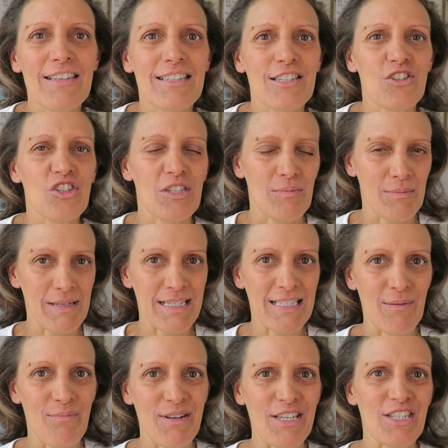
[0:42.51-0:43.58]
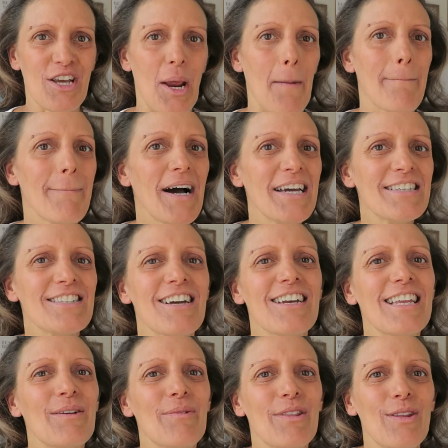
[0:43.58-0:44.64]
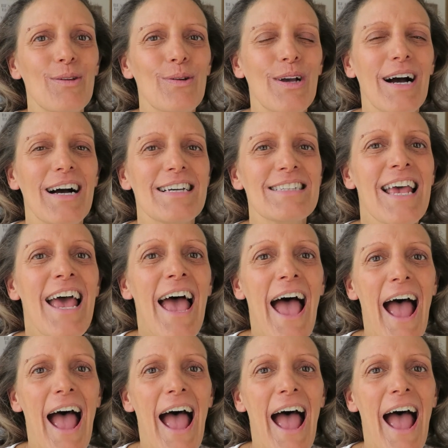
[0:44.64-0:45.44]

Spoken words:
This is just me simply sharing my journey with you guys